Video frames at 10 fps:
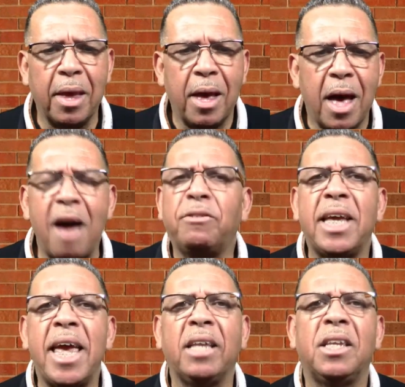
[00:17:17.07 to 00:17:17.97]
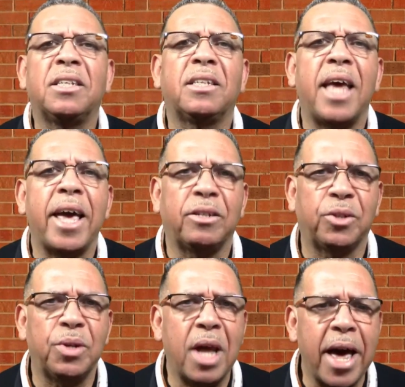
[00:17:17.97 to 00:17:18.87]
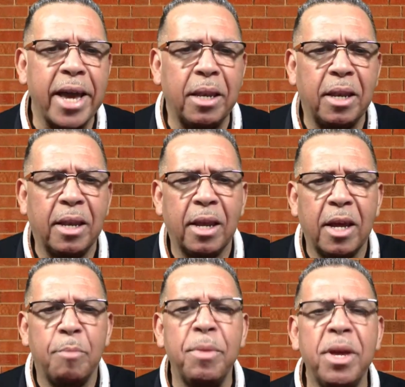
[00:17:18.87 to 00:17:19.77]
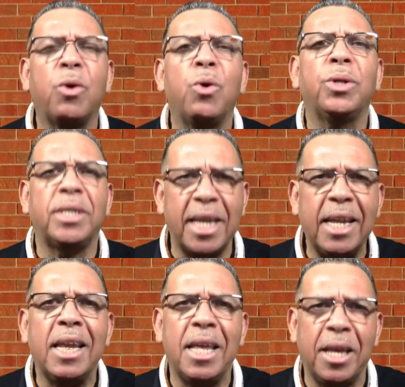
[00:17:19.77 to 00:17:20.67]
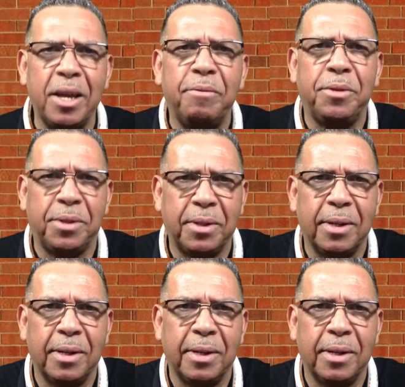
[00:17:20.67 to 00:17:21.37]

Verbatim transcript: I've tagged this text tonight because he lives.